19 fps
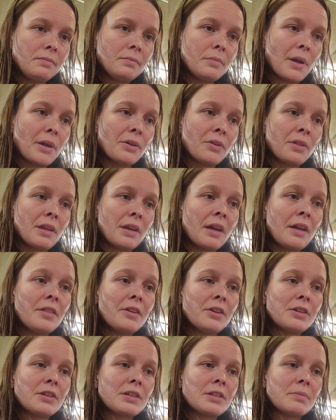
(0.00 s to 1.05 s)
better than
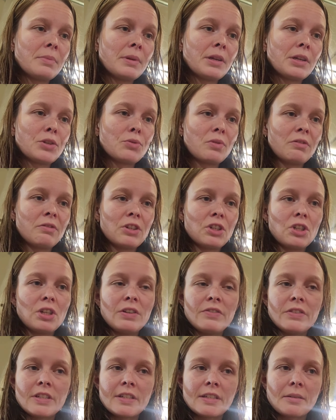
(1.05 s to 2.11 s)
others because we've
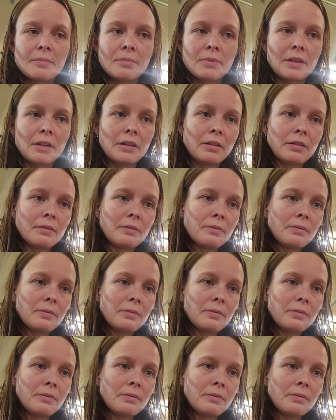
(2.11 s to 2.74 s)
achieved something.